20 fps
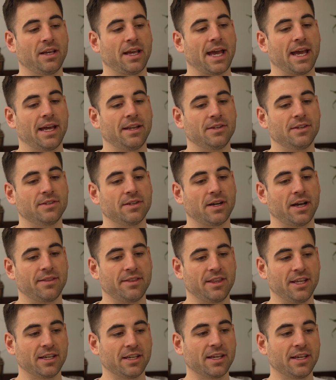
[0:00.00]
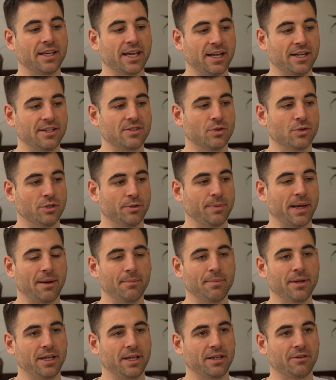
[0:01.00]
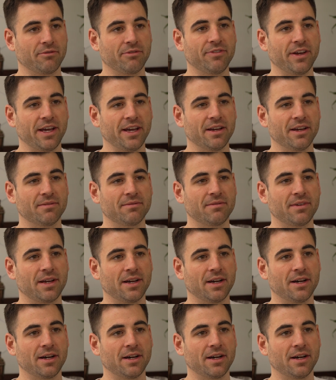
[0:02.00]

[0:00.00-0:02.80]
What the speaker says: And I think, again, it's all about being fair